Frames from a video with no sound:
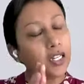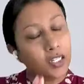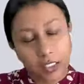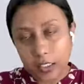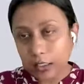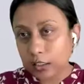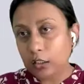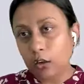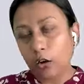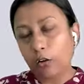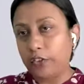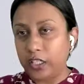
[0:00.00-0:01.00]
very
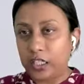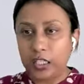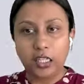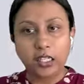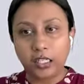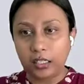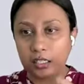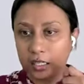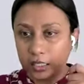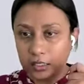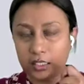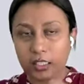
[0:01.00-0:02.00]
little of reading
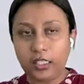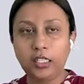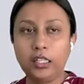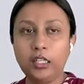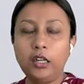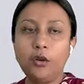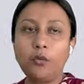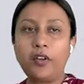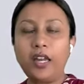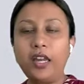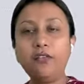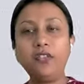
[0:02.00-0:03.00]
and writing,
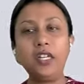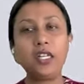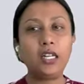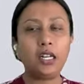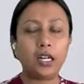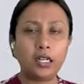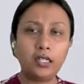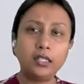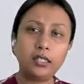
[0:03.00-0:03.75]
where we can